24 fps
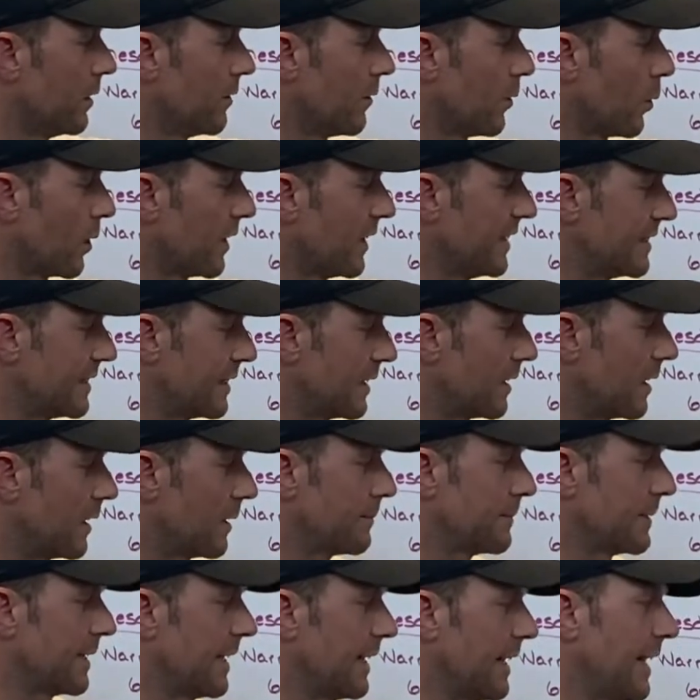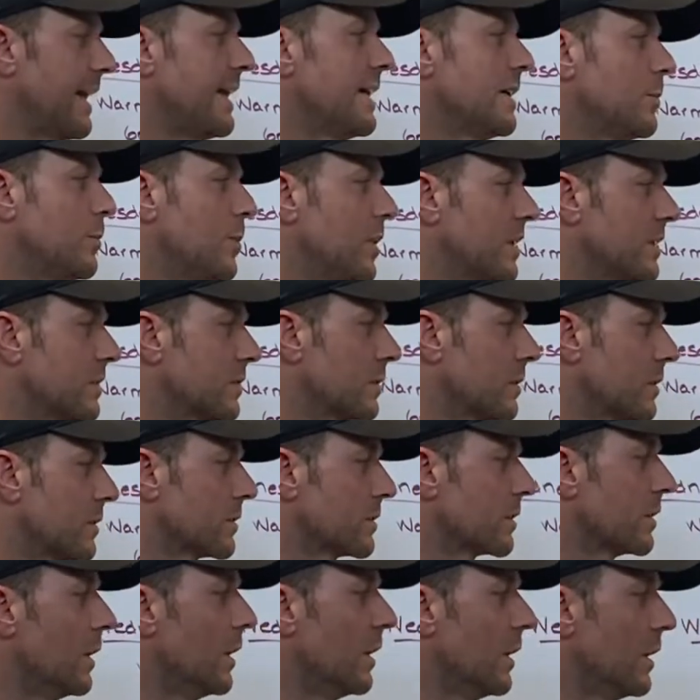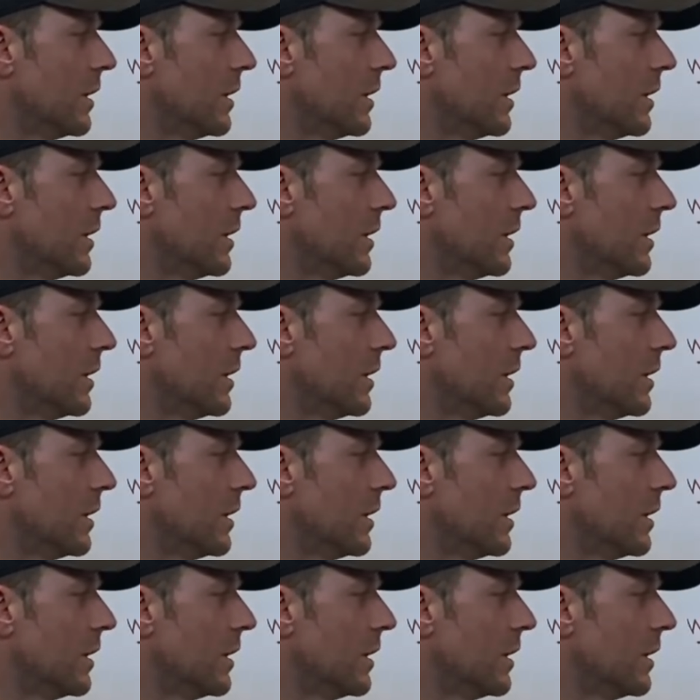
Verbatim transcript: 40 sit-ups, and eight pistols.